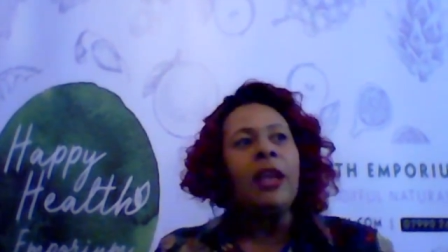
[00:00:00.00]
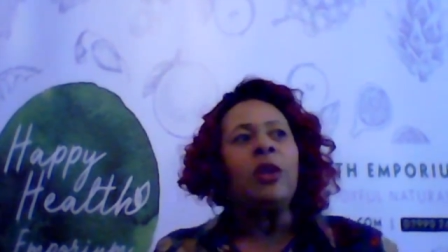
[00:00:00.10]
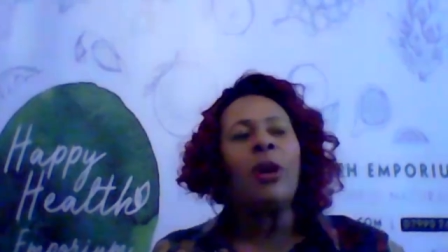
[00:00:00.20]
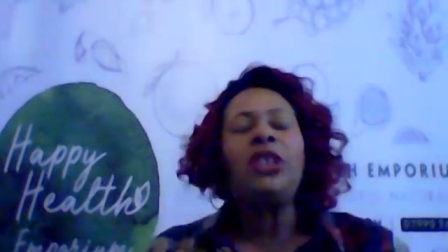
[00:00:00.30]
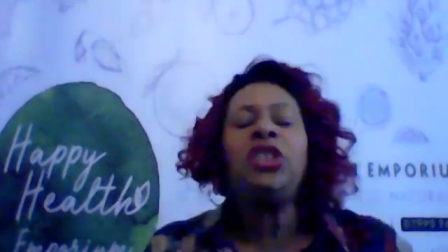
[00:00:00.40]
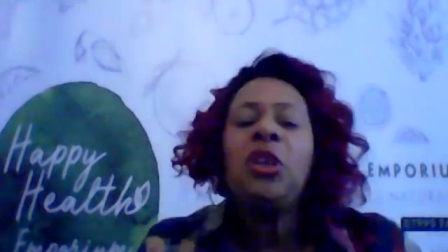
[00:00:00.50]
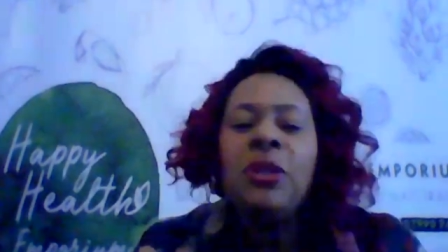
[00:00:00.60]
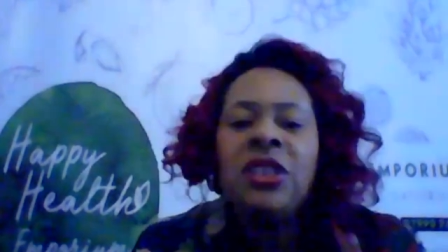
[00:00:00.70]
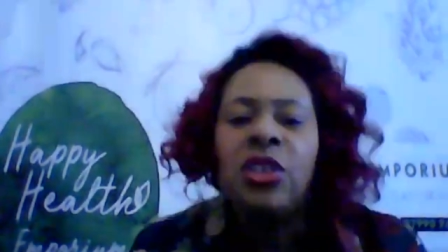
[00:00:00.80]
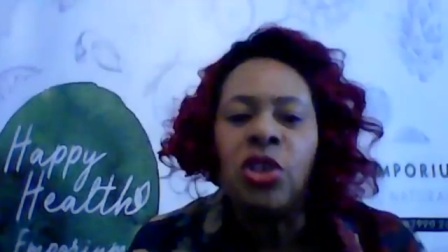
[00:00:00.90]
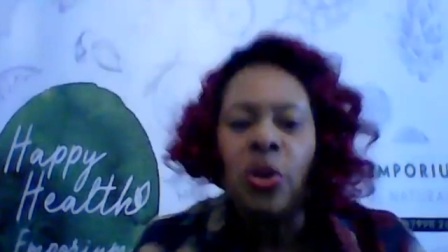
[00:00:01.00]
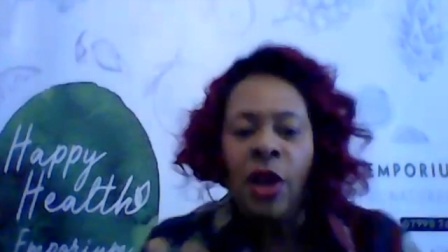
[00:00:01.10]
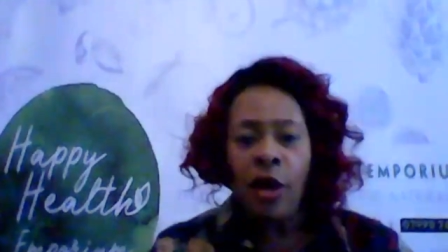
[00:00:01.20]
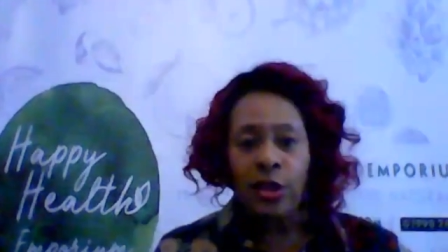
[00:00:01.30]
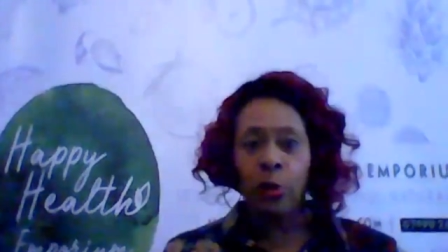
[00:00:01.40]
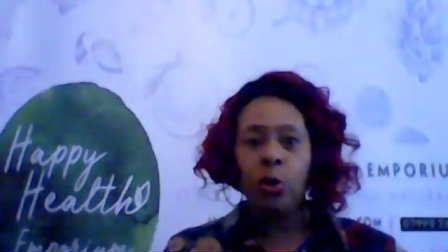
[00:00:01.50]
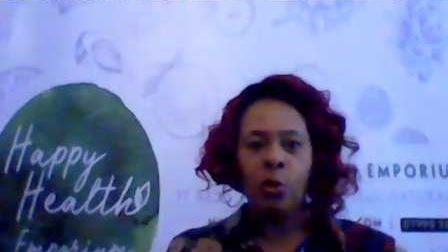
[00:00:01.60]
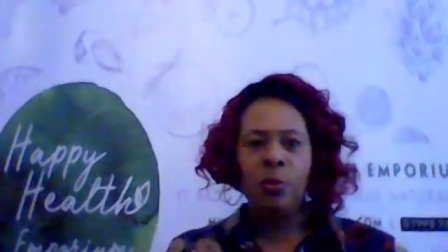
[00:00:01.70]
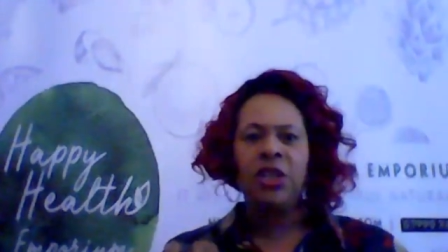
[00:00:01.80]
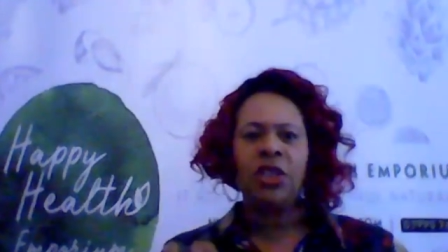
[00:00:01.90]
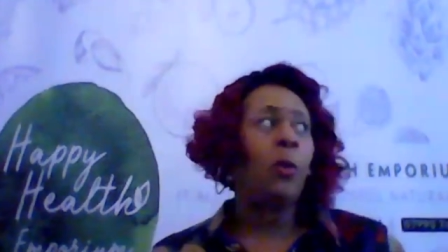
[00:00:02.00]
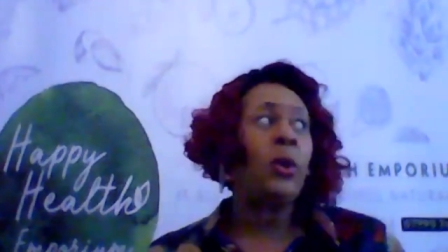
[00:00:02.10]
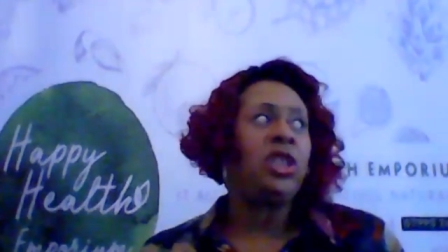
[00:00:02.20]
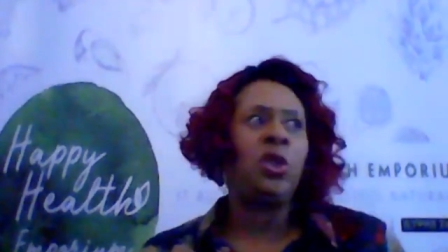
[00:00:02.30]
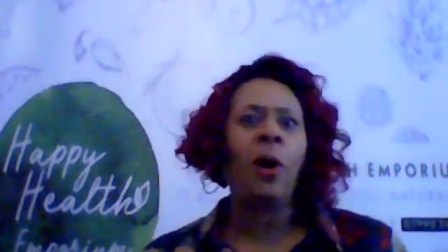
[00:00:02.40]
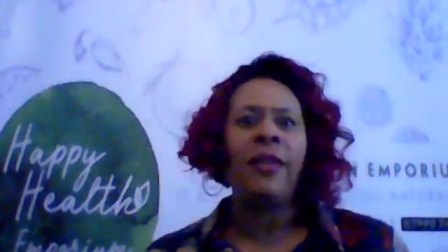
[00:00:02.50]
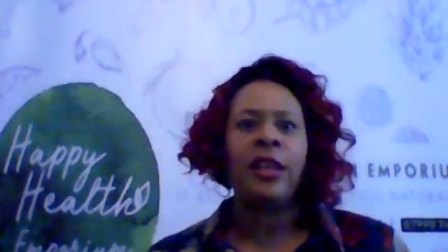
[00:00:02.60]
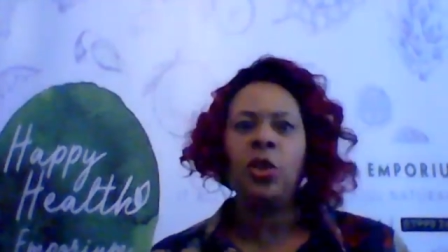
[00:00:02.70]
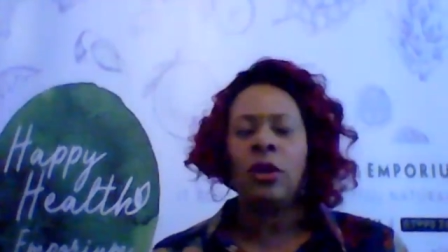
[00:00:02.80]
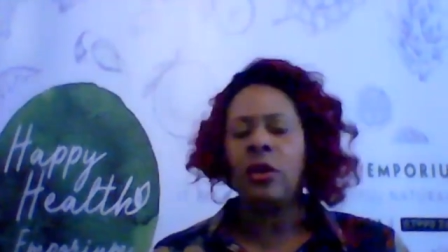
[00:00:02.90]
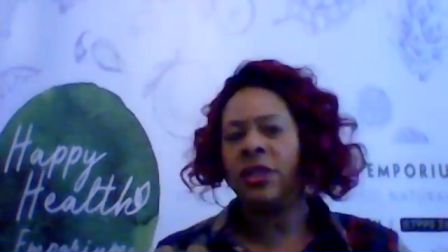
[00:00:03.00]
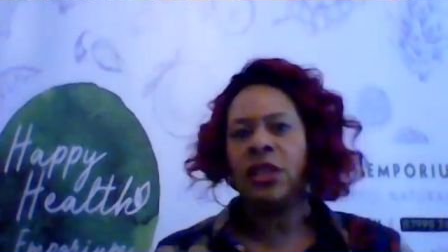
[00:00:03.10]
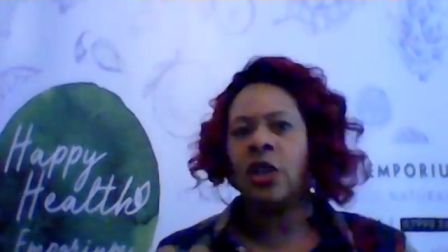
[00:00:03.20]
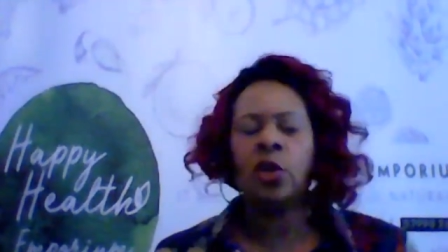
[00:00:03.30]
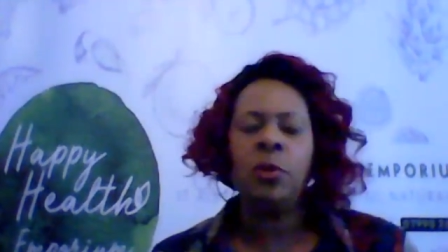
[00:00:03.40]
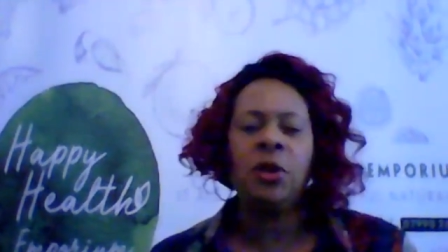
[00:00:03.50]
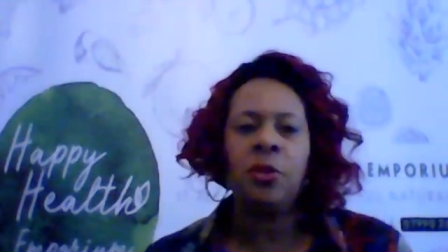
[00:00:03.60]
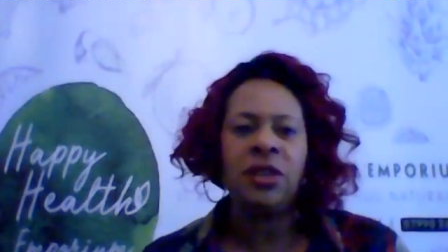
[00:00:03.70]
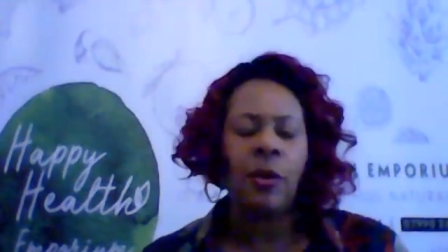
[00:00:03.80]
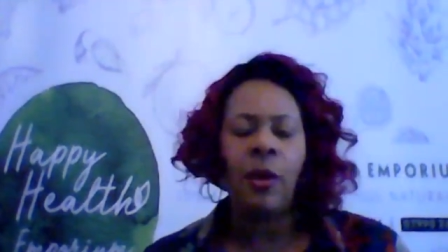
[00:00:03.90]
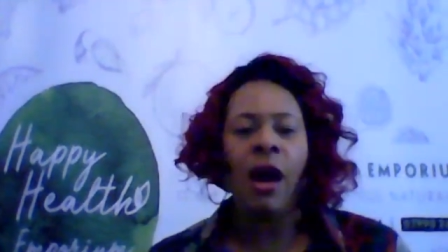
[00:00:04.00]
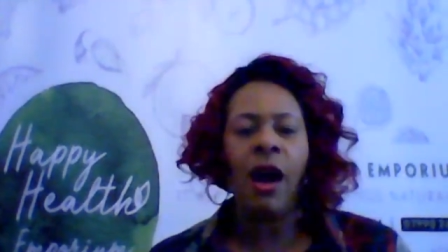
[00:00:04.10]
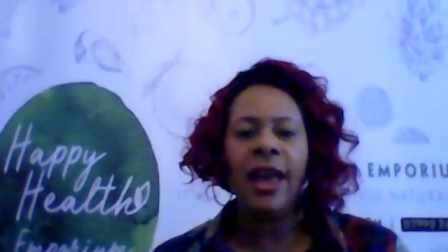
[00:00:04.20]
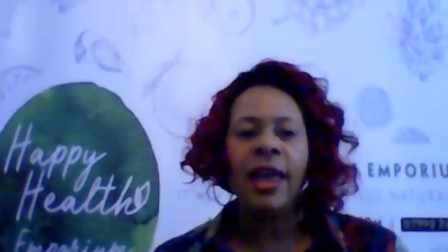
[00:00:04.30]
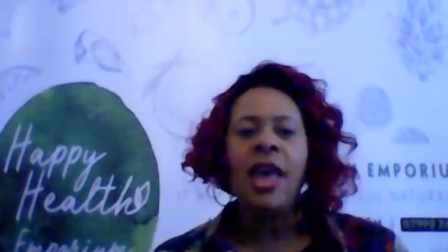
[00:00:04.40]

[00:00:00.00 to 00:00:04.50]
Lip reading: when she was doing her social media, which is why they took her, because her social media was so high,